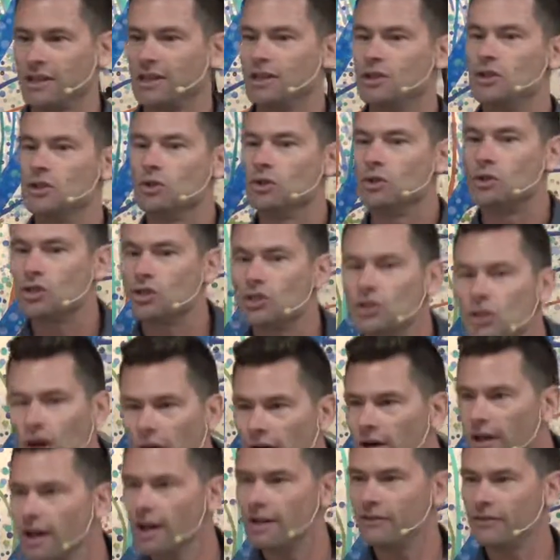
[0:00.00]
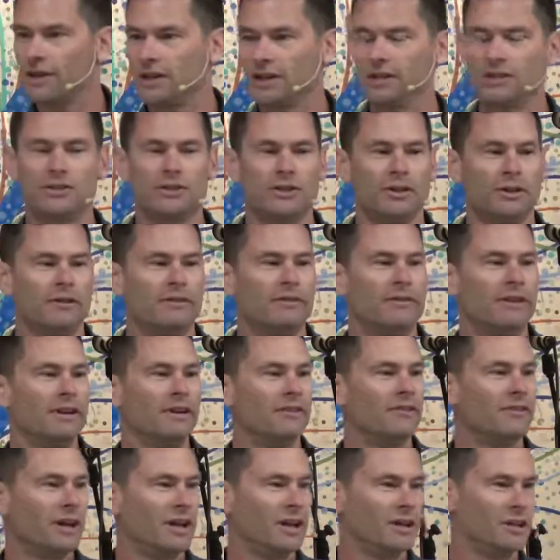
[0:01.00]
is you start off
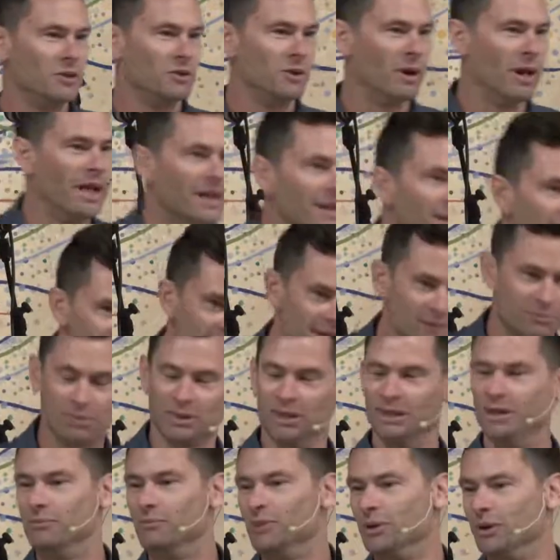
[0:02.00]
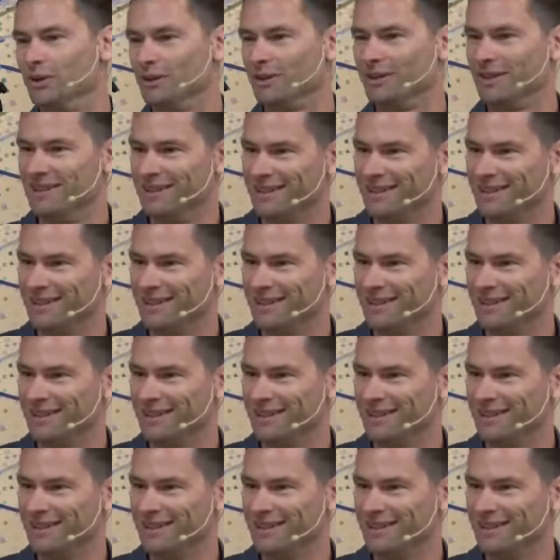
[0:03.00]
conservative and you end up liberal.